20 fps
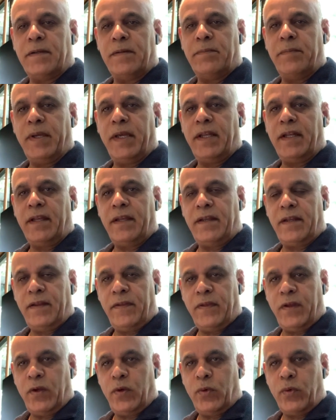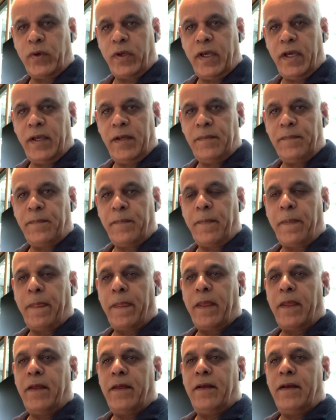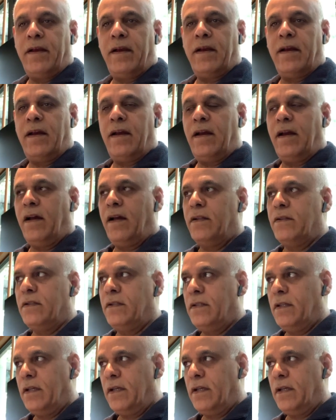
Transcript: men in the UK, and